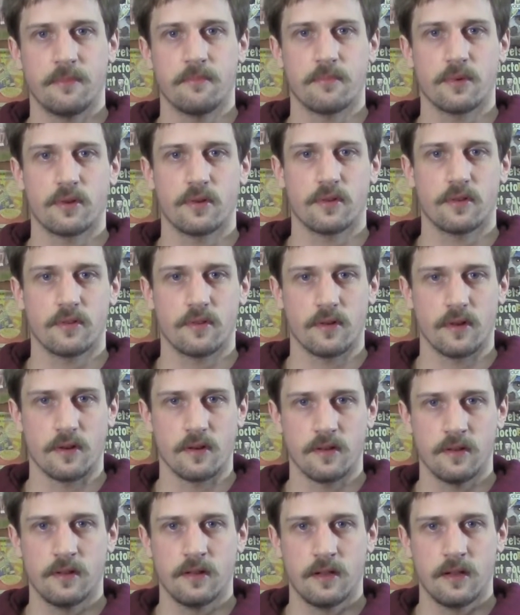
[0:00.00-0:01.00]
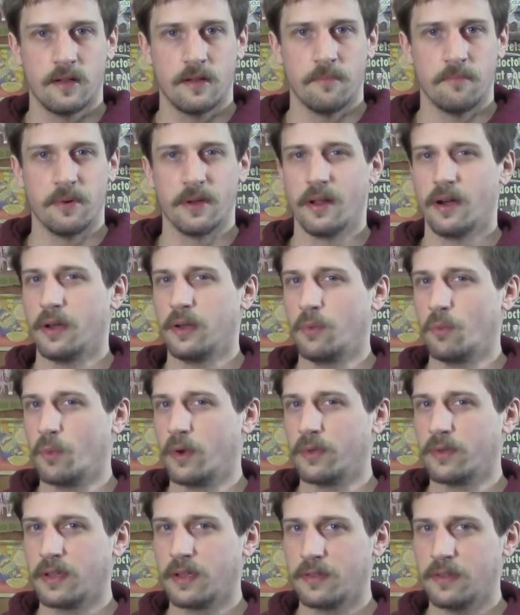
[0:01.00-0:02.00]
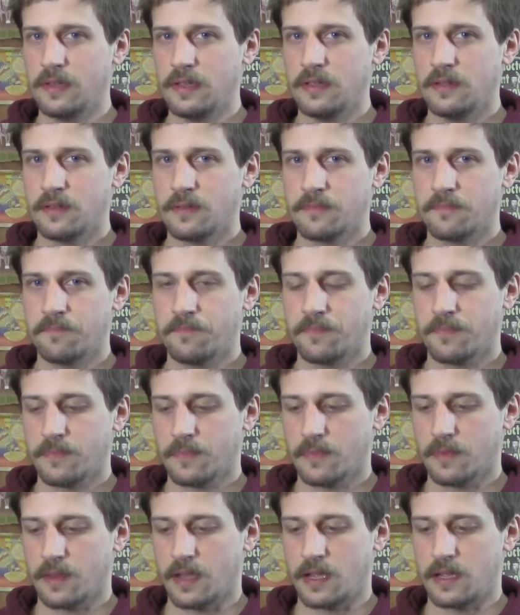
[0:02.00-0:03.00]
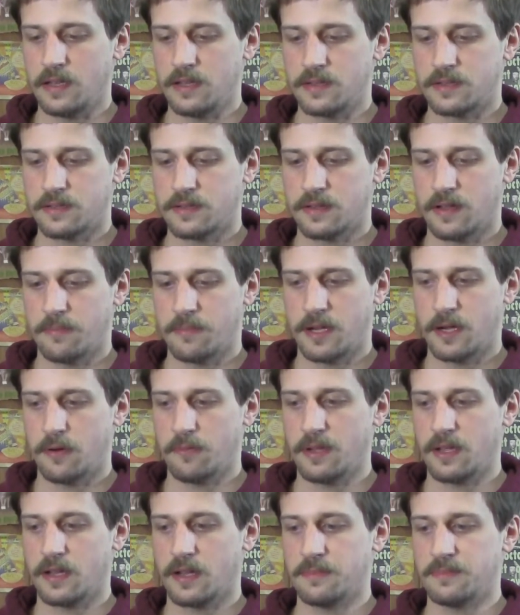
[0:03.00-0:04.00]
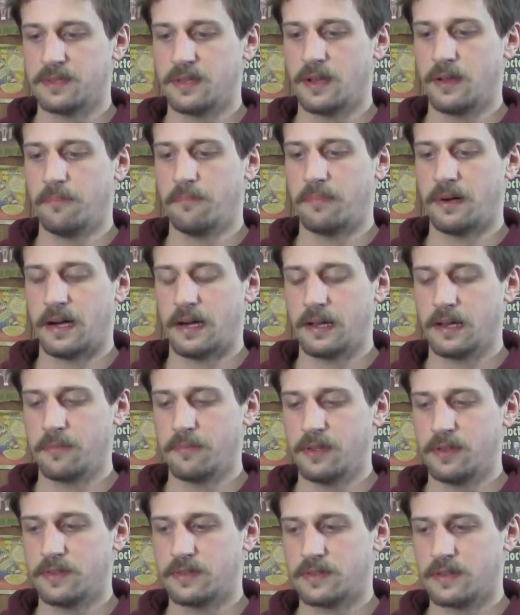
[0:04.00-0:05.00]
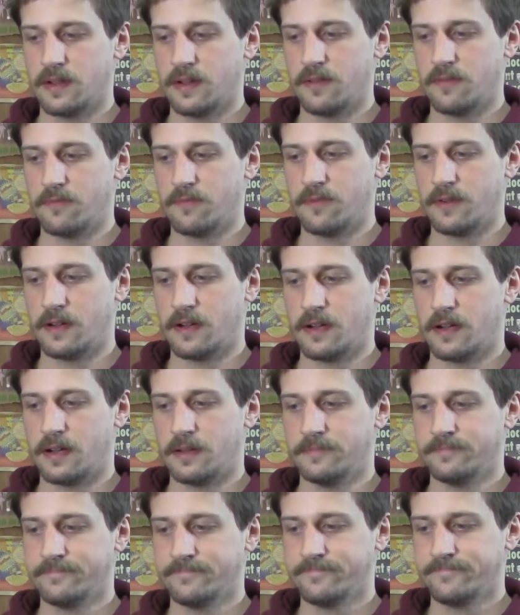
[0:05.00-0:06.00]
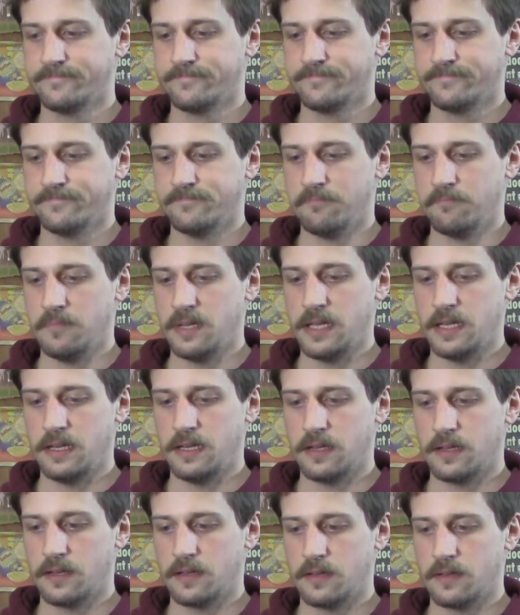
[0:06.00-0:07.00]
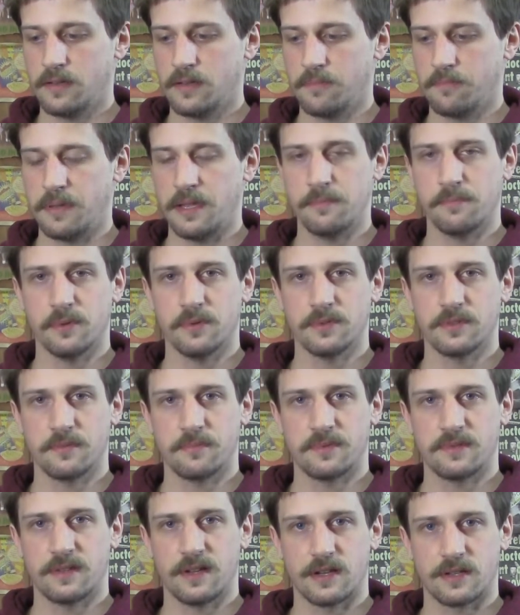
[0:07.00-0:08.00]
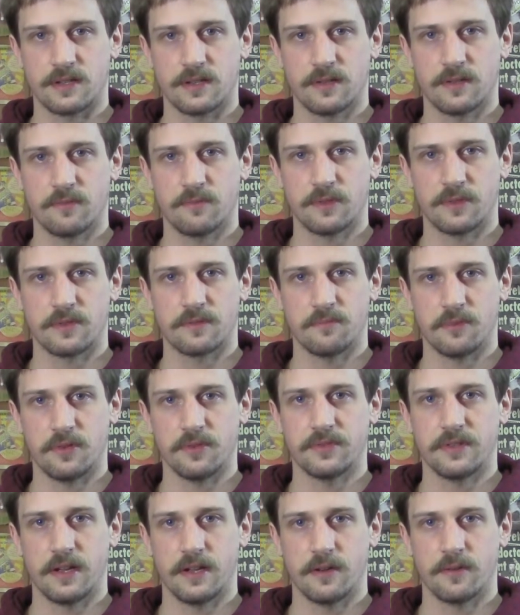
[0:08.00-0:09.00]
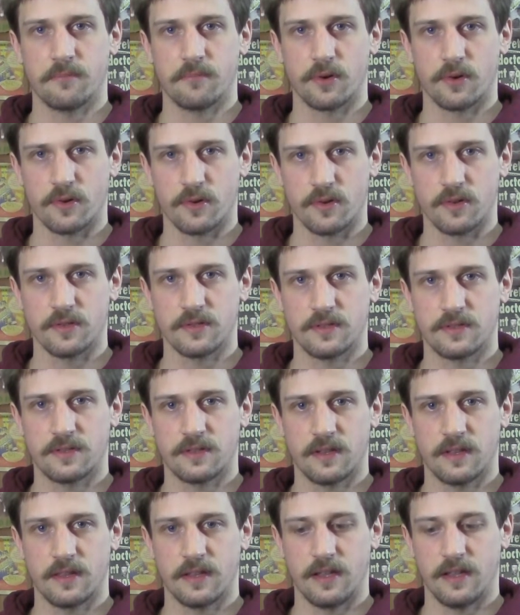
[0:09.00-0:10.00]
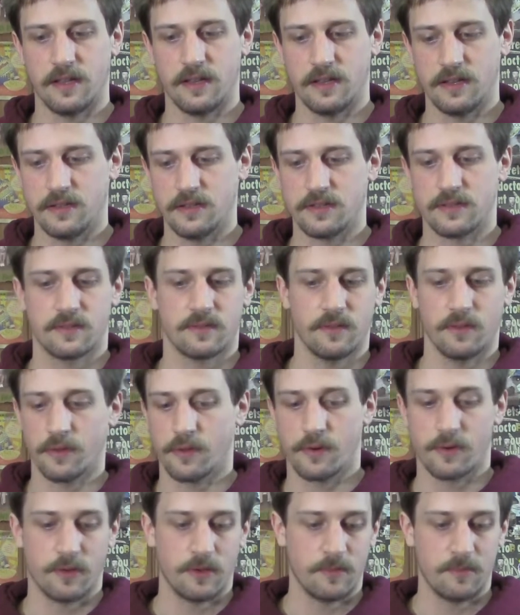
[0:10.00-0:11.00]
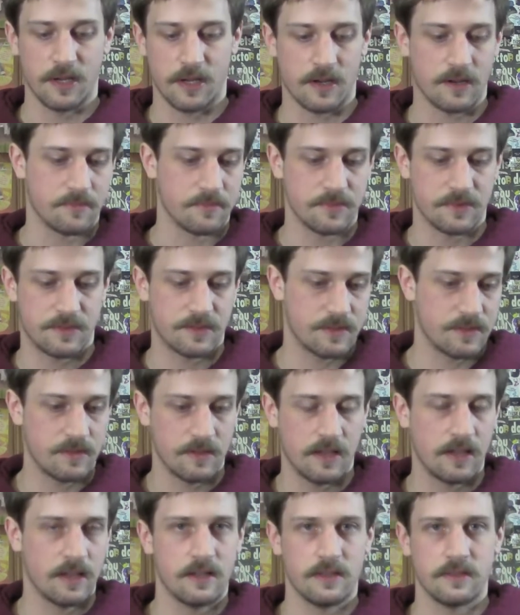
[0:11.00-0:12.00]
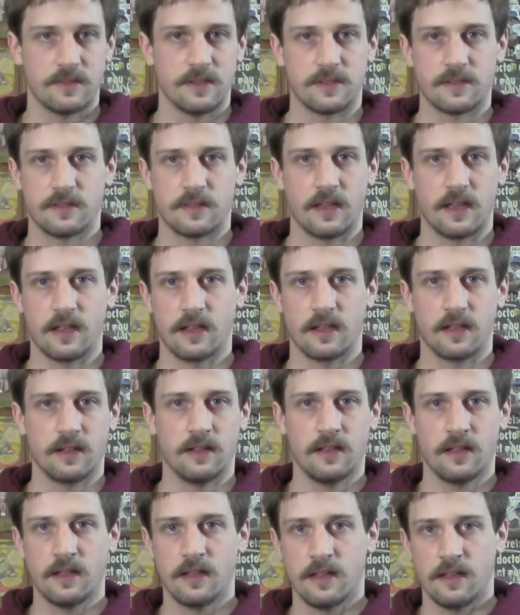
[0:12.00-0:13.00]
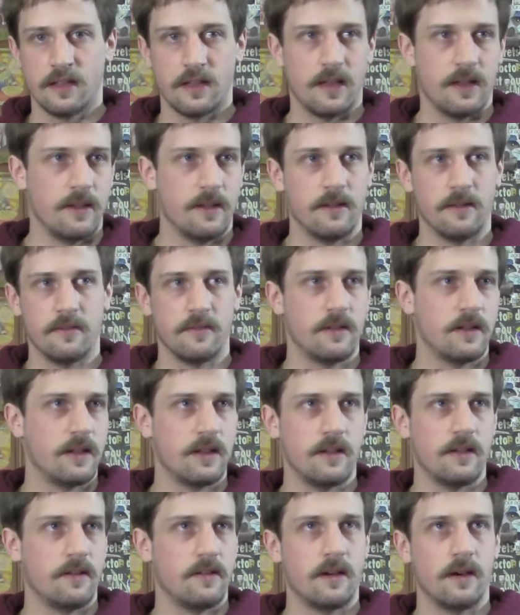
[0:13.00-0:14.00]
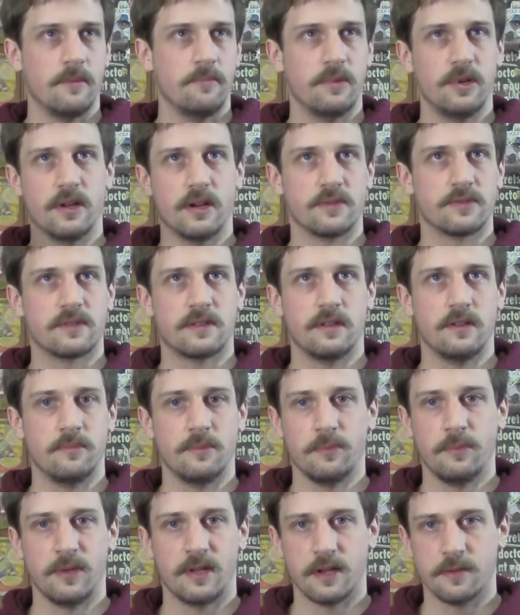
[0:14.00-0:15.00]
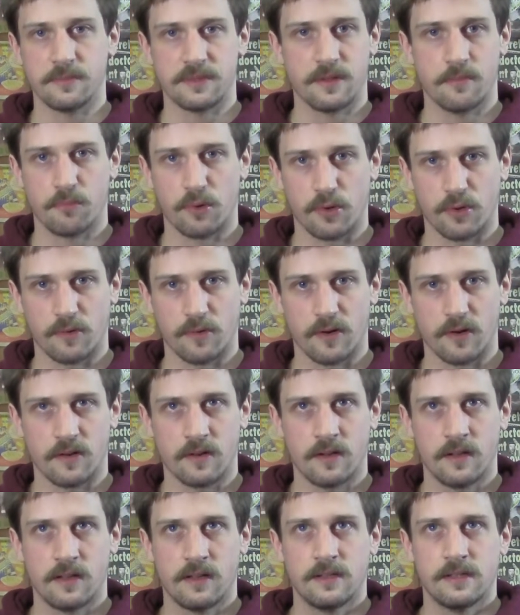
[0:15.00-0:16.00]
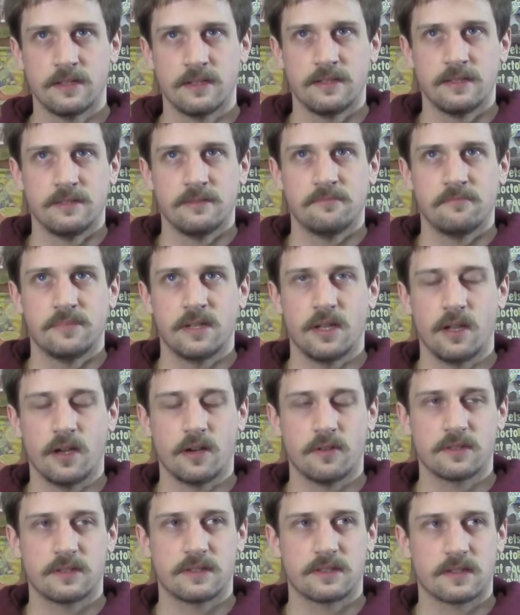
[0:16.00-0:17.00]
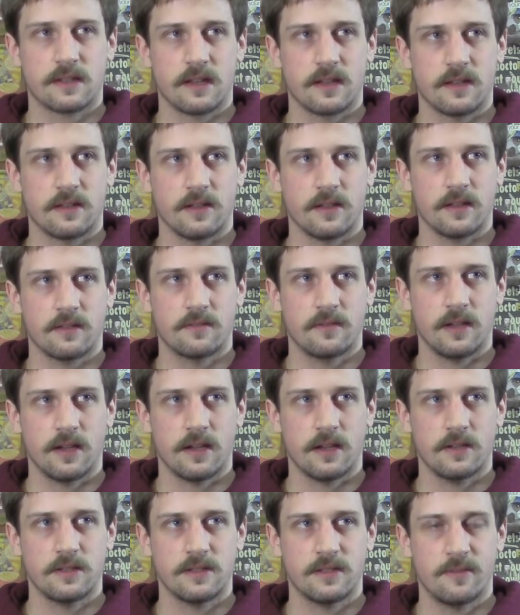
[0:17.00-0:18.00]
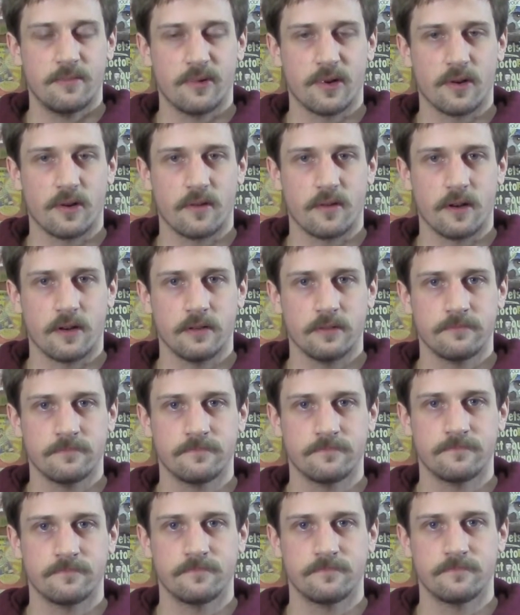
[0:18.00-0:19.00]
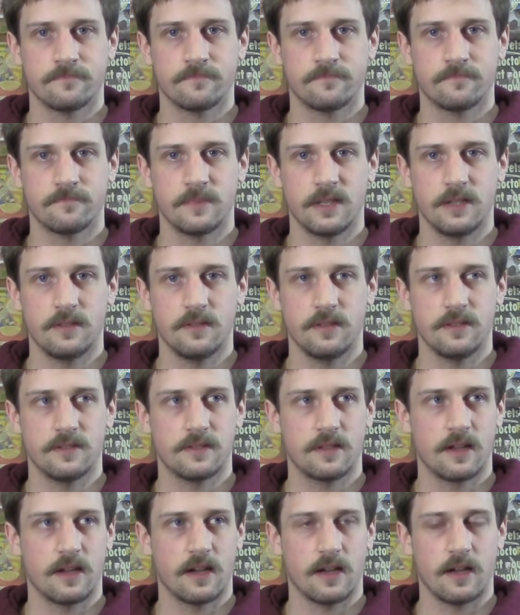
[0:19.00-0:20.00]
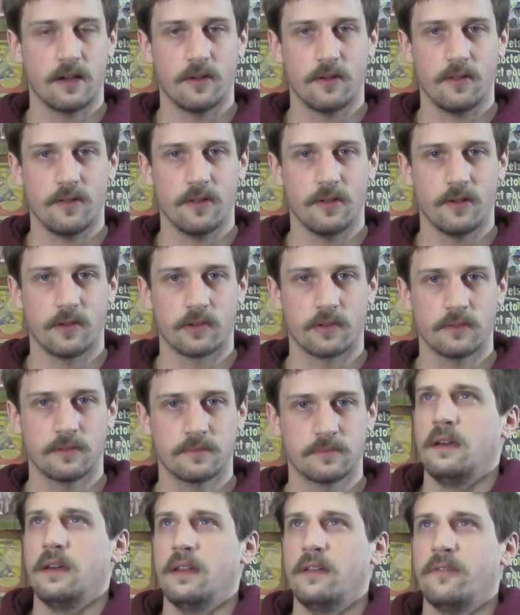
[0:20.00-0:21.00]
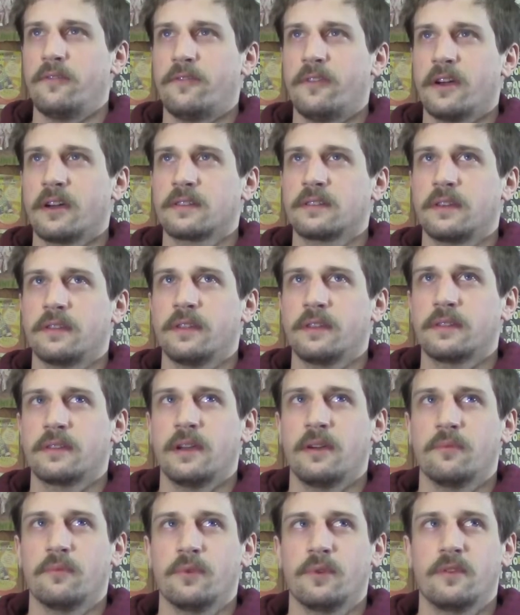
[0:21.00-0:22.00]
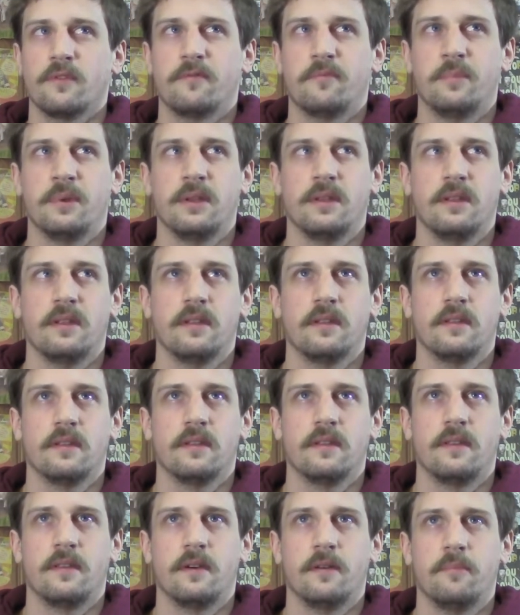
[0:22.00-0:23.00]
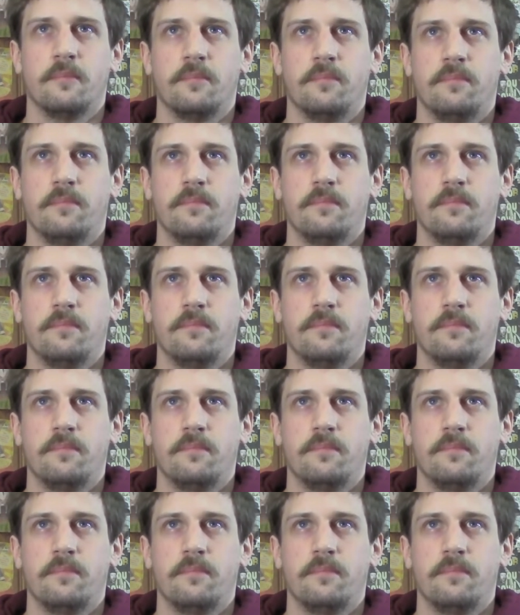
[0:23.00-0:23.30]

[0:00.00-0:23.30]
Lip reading: the murderer, but unwillingly, like he somehow becomes an embodiment of media and people's obsession with small town murders, and then he just literally becomes this thing. And unbeknownst to him, he becomes the murderer. But no, it's just kind of like, nah, he's the murderer. He's the guy all along. And in fact, I think that would have been the